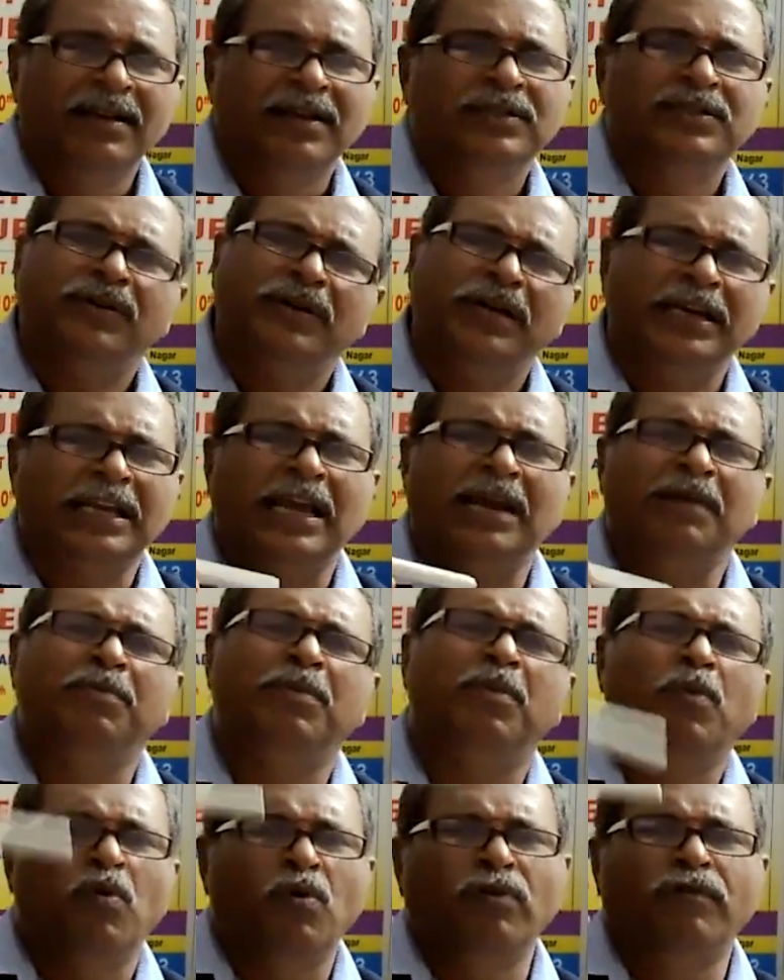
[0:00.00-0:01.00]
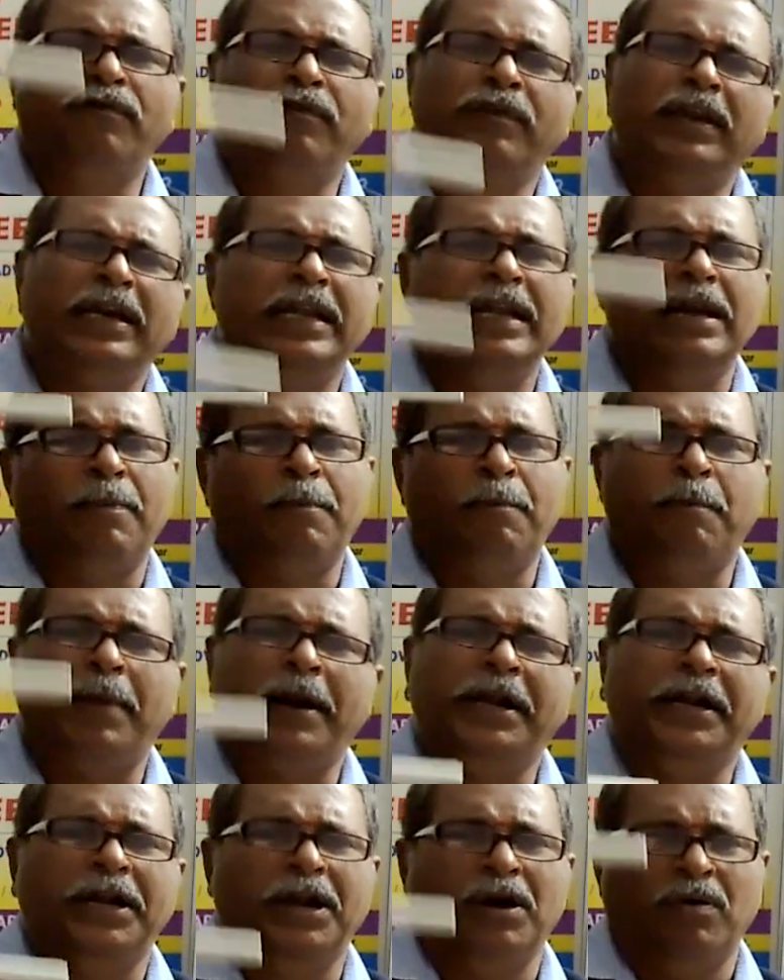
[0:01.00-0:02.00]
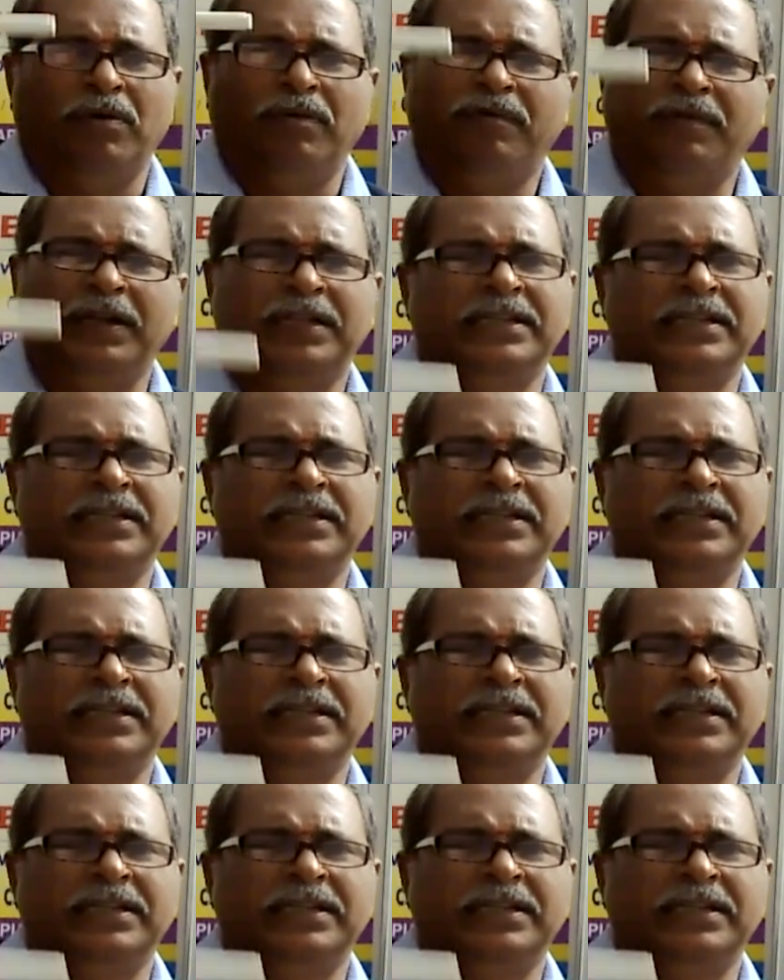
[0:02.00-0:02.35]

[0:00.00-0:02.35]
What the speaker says: So it can move freely up and down.